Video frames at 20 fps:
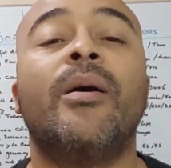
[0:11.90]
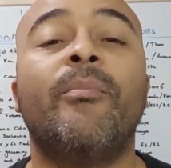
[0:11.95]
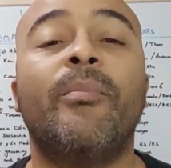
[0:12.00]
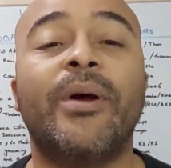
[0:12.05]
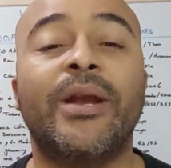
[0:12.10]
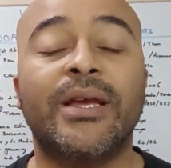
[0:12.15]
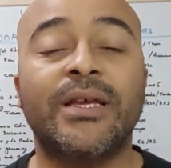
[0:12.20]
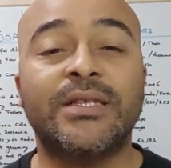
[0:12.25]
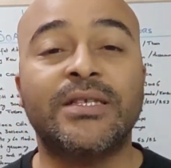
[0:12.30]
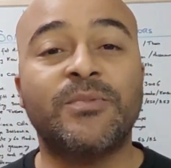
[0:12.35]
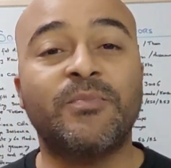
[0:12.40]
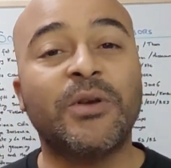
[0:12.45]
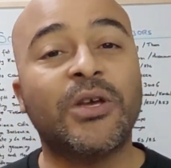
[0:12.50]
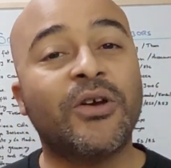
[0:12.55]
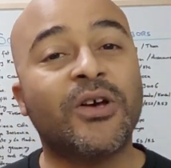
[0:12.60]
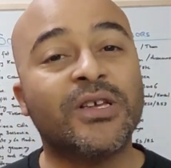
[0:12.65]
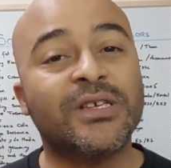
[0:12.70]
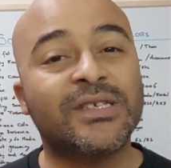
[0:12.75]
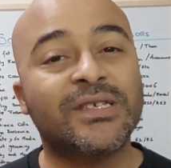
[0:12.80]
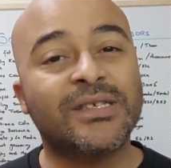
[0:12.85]
But it's
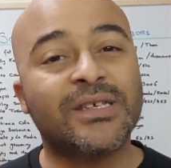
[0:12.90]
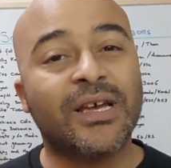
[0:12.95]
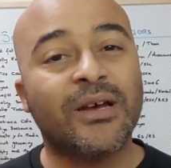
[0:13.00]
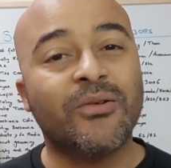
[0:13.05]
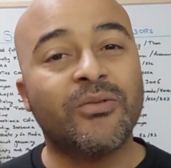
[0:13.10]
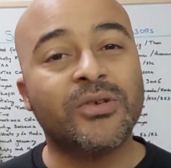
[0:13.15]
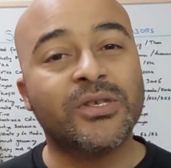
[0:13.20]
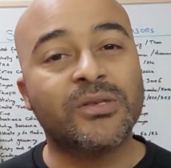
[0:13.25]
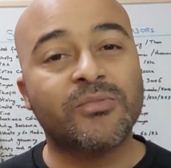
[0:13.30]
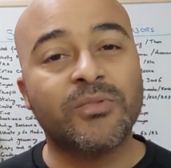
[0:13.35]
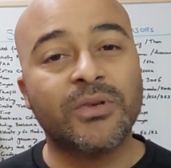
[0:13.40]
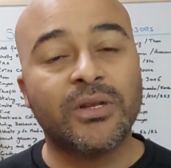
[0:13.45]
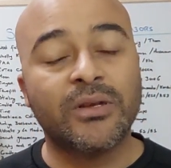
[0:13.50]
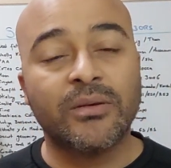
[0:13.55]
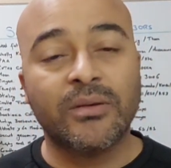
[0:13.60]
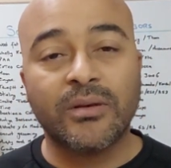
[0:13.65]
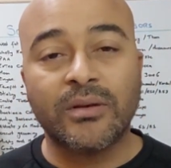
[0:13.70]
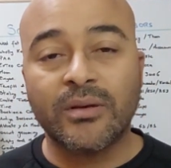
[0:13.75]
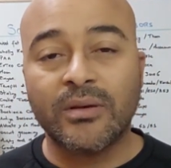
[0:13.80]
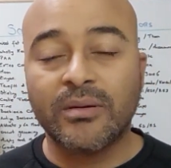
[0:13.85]
because I
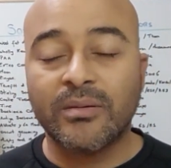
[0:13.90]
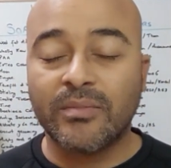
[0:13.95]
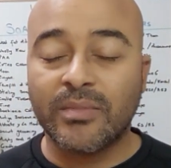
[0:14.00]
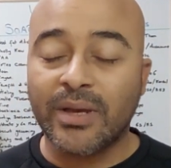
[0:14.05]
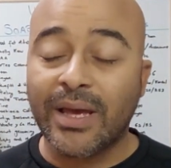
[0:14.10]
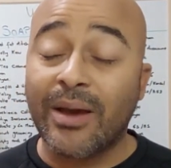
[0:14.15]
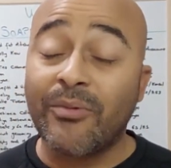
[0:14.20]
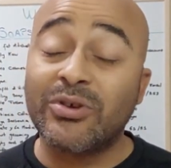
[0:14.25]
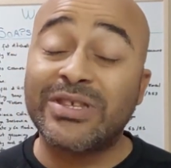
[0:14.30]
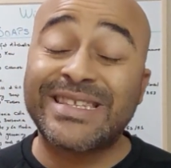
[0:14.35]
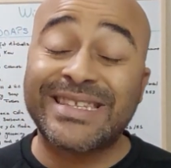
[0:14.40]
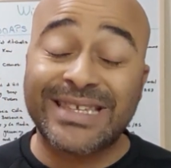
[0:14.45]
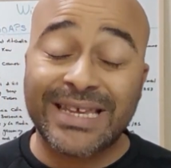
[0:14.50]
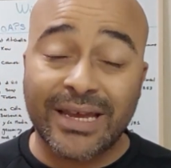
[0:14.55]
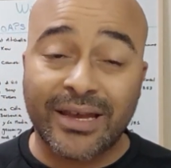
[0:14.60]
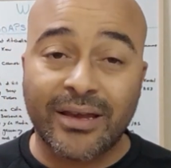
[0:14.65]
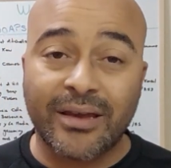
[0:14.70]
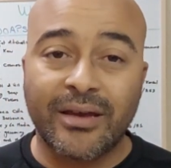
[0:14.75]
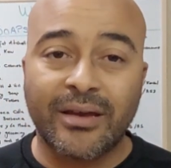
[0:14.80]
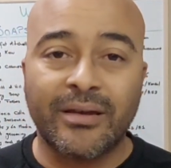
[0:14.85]
was
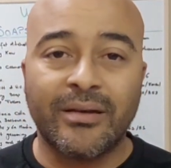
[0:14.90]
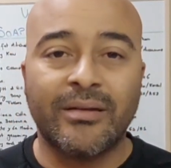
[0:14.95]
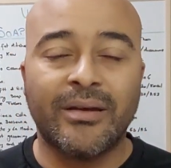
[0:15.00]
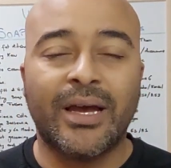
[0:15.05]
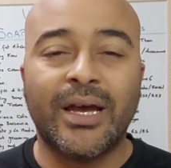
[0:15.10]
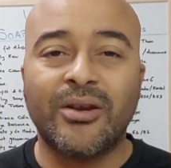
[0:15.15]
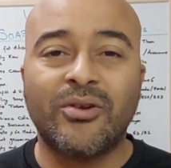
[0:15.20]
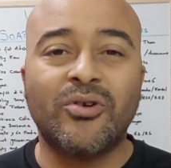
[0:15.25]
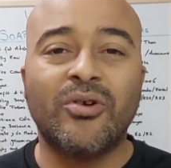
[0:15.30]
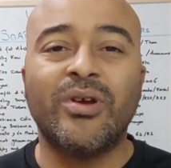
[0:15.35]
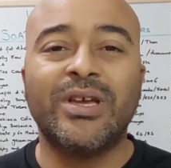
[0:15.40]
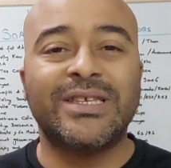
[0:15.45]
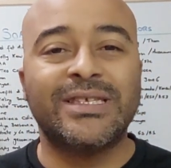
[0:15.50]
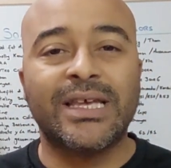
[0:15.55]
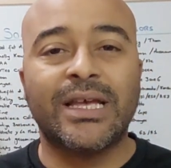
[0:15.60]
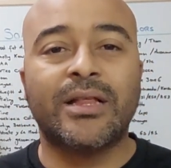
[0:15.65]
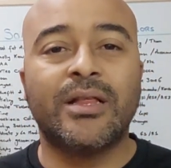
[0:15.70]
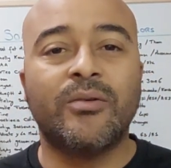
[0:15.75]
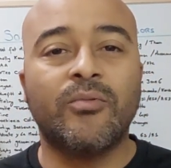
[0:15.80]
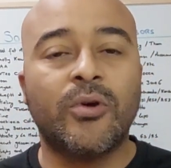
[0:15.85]
sick. I don't know
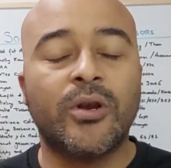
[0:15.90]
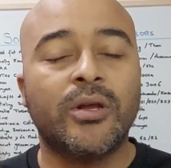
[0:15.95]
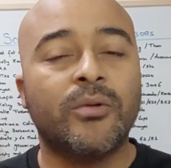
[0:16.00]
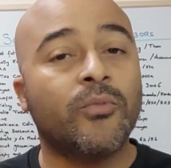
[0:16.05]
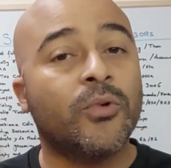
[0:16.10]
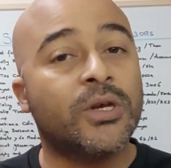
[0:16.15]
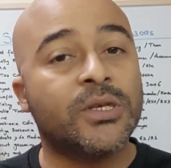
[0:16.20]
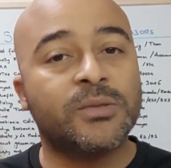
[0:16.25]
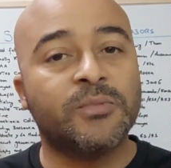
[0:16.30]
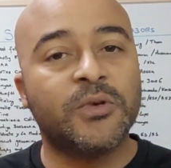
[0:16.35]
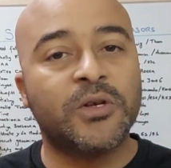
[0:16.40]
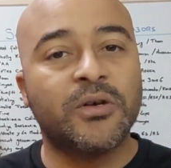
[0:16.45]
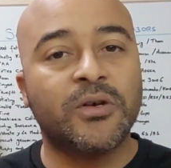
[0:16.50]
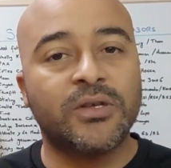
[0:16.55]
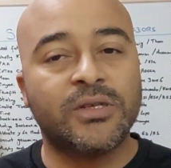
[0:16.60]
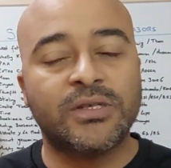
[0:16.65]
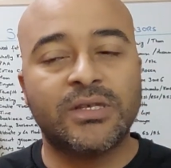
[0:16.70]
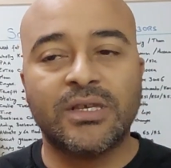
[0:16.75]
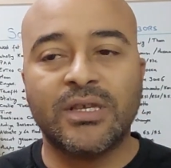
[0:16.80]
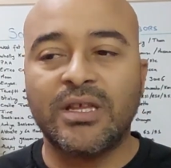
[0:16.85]
exactly what it was,
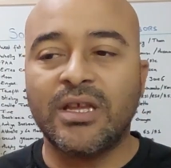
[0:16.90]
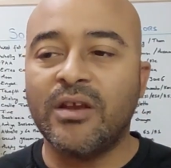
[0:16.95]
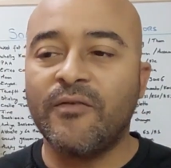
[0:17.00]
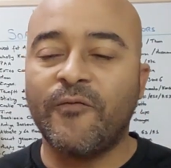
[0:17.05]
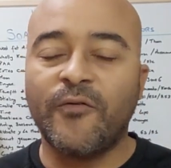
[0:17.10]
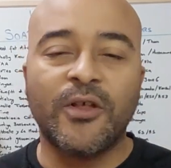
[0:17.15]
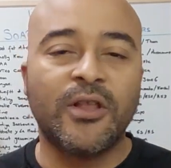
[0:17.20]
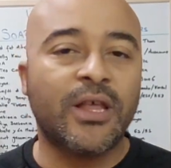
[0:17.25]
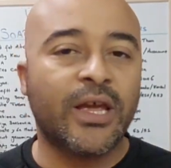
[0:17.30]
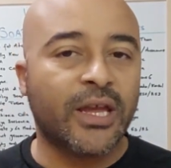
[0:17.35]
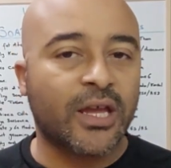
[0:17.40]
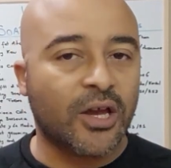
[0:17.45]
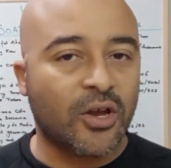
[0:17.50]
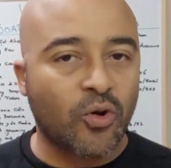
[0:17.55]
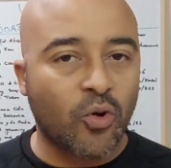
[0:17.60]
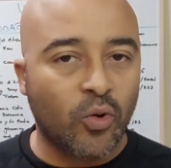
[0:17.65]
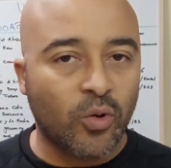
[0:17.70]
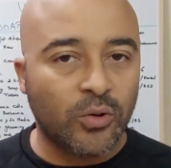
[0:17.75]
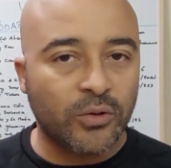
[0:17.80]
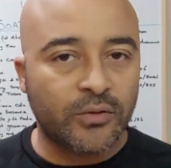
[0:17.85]
because it didn't feel like a
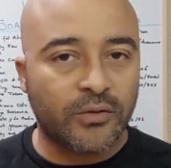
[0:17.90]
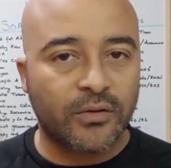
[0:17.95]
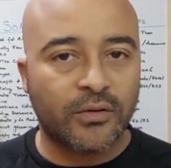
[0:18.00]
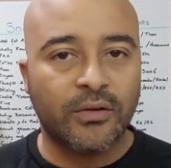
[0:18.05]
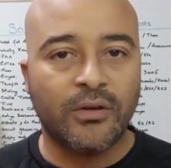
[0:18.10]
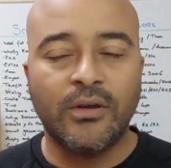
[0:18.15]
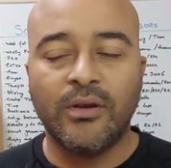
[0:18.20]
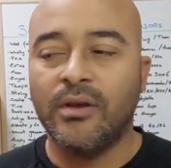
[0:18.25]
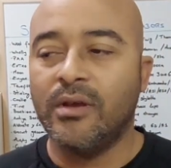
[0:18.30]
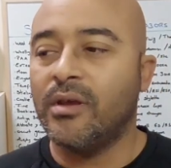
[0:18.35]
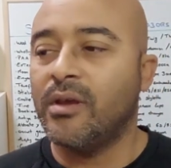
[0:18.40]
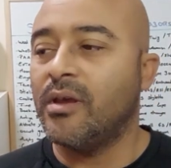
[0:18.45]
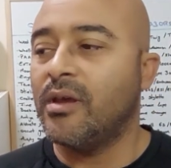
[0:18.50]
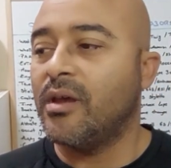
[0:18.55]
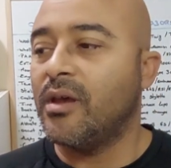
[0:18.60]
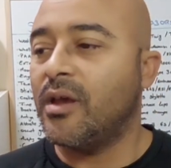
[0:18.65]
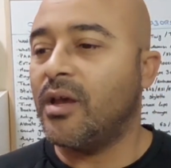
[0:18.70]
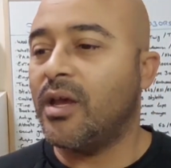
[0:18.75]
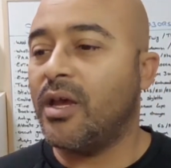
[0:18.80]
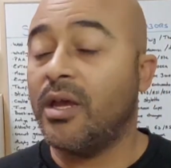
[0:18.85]
cold.
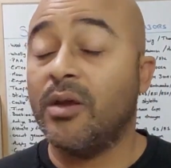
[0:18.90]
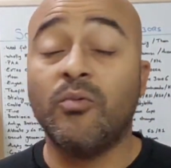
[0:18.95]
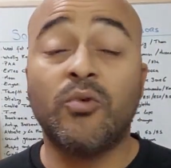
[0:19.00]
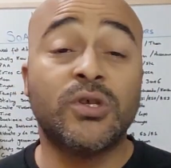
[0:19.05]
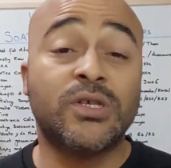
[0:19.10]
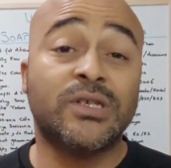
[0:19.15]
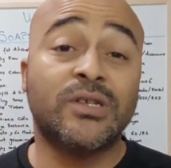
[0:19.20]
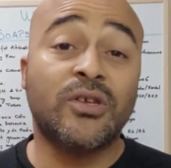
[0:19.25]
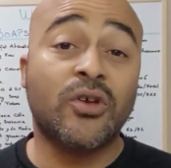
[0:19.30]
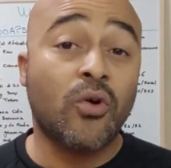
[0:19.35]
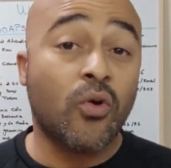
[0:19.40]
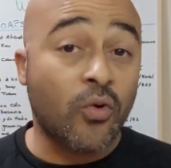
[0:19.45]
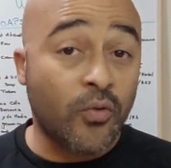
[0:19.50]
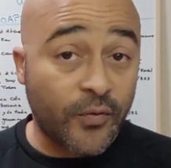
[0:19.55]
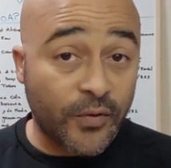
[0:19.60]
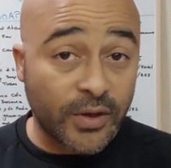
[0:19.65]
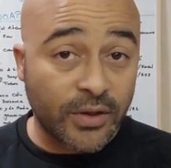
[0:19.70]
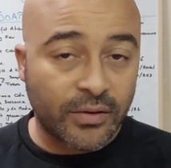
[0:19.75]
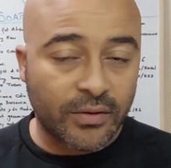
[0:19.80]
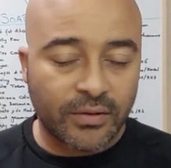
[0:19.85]
It wasn't
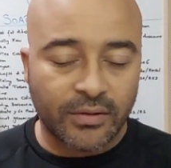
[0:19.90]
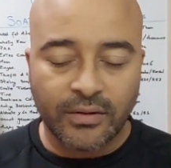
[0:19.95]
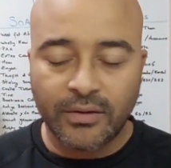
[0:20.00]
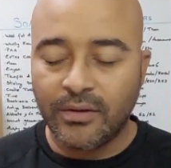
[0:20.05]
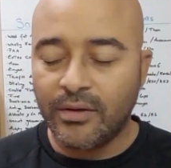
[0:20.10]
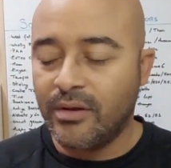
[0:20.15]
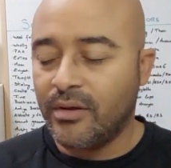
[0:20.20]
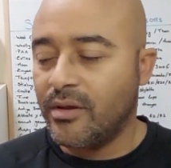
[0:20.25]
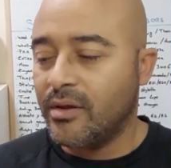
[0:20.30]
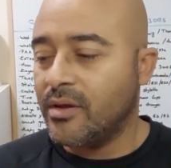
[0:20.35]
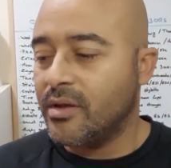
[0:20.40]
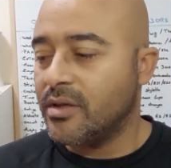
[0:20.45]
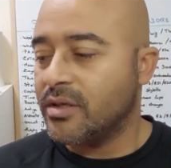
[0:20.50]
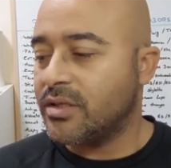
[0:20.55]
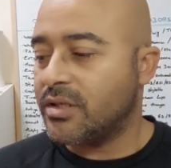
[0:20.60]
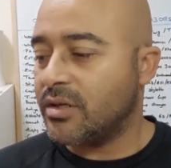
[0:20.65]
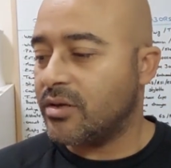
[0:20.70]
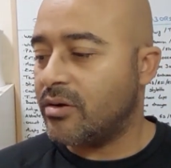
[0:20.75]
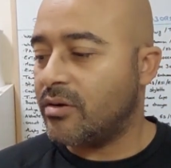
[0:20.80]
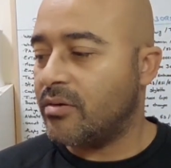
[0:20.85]
COVID.
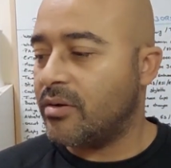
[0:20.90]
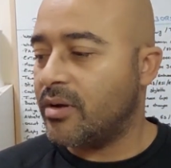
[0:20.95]
So